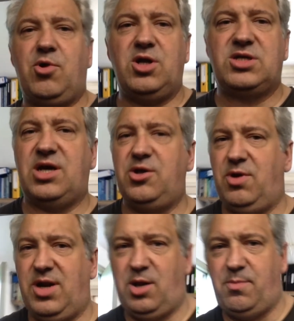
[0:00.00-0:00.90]
to tell
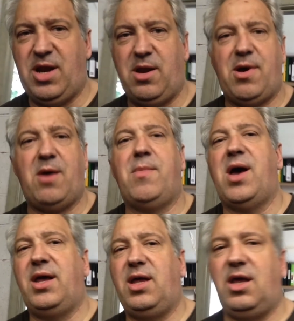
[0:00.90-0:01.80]
you a little bit about
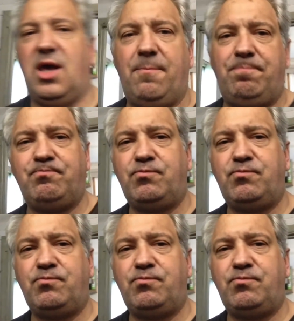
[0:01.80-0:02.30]
my